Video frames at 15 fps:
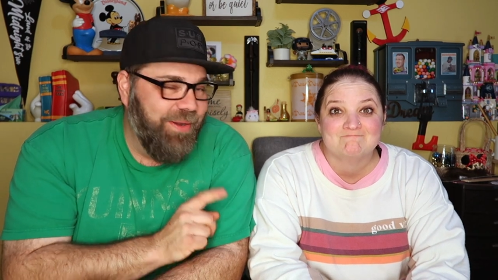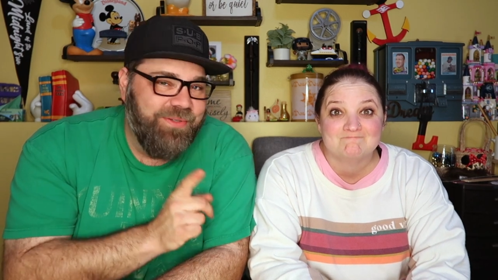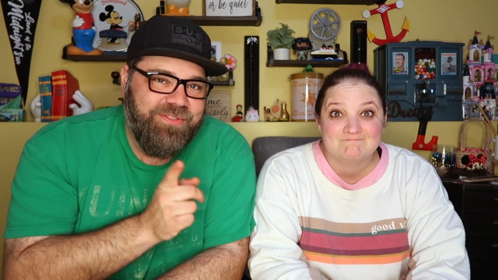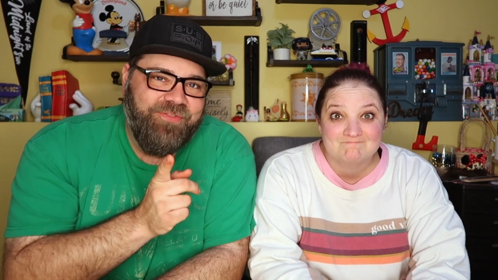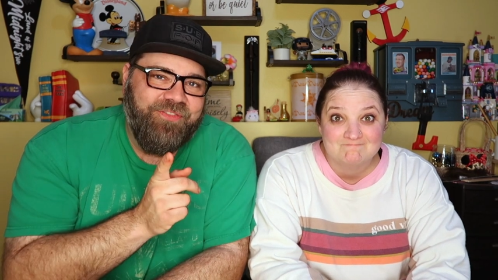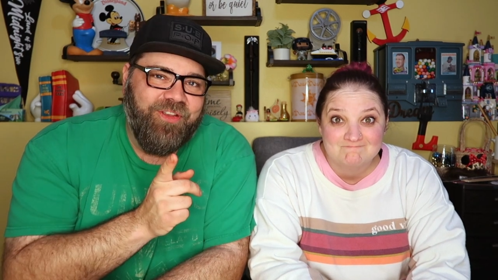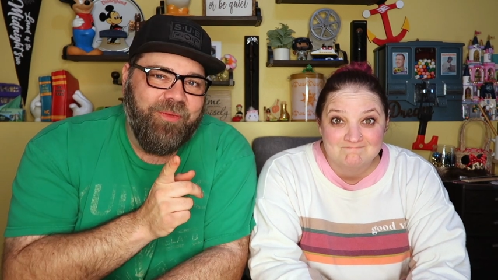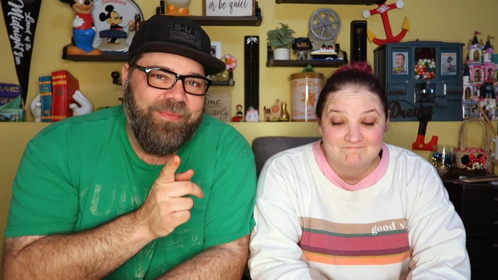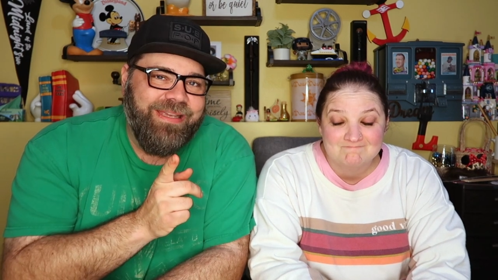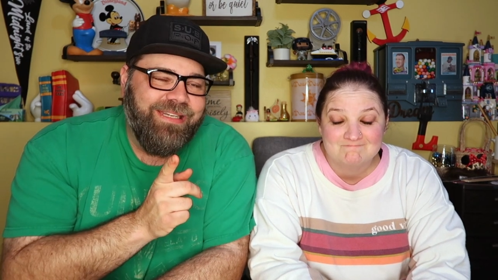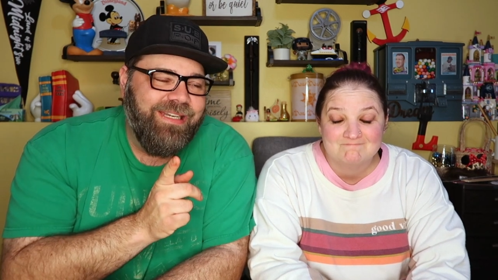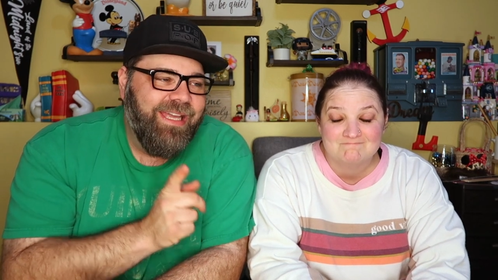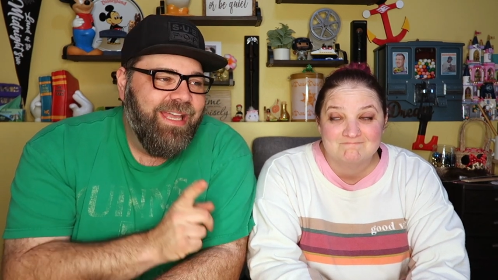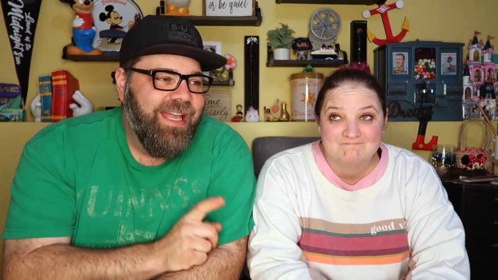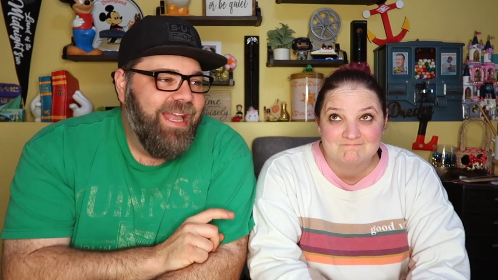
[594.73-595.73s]
Speaker 1: I was
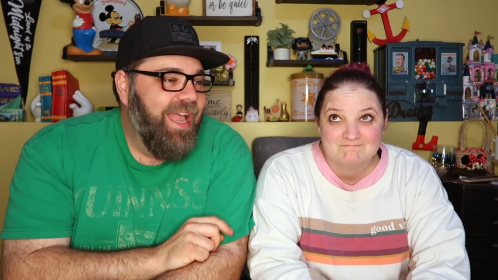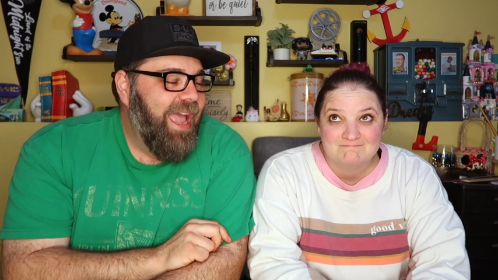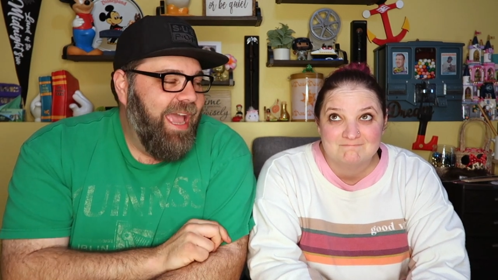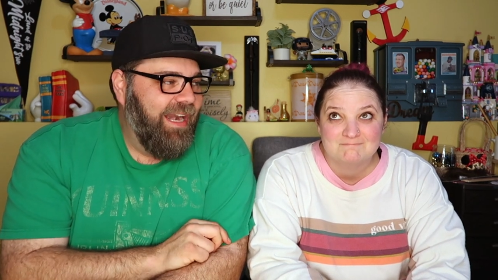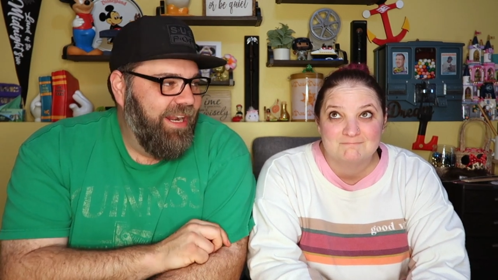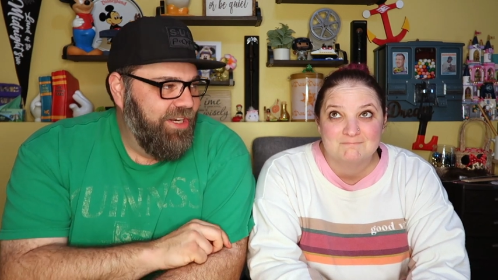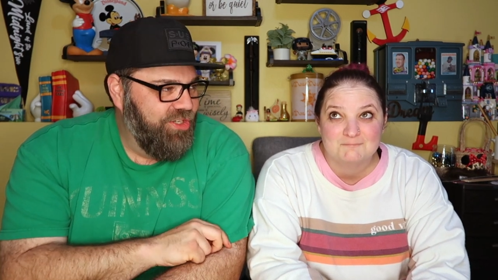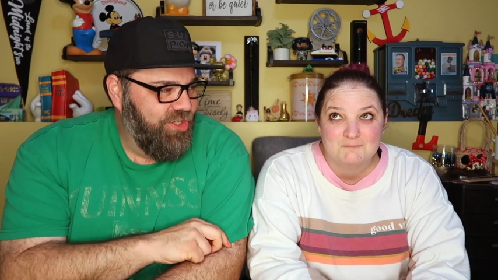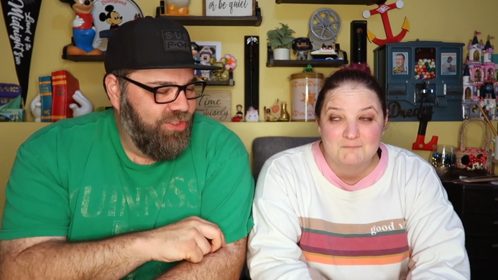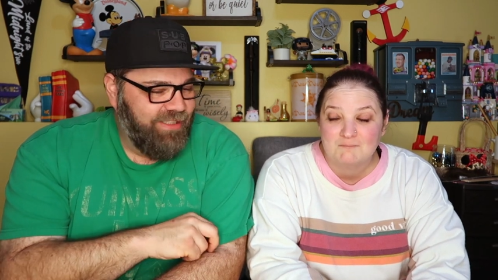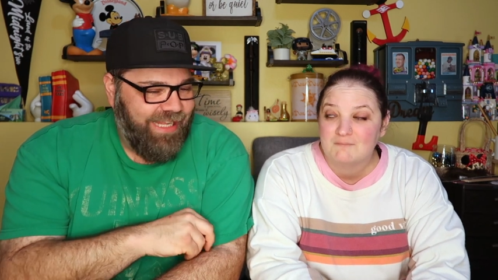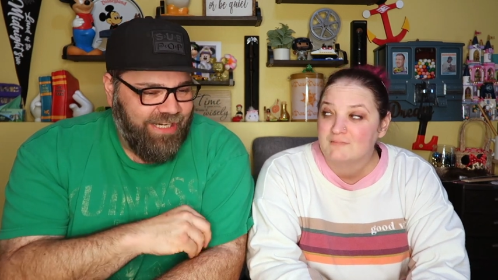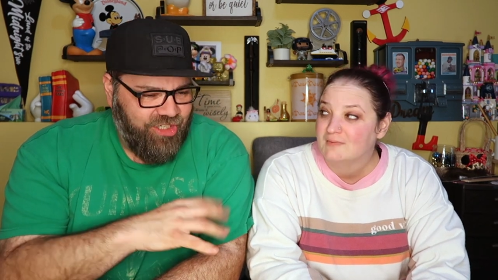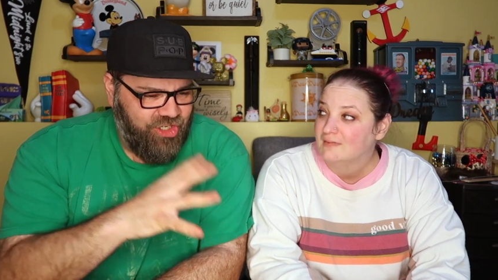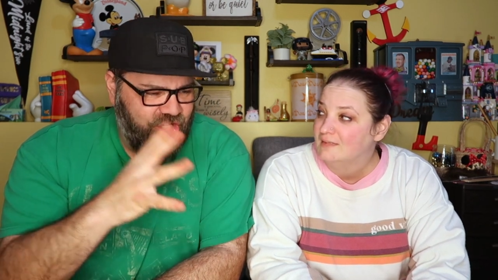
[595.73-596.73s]
filming and I just heard
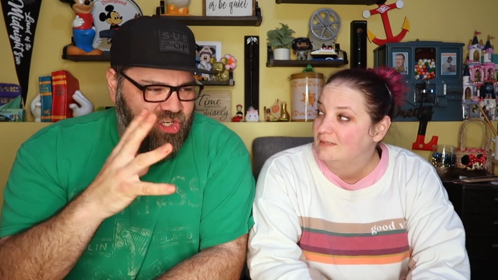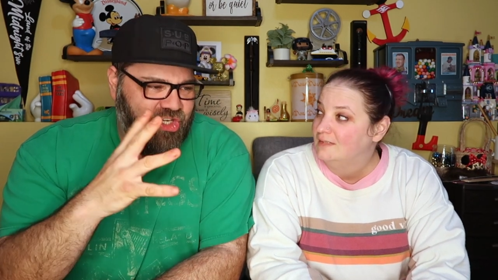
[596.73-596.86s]
like,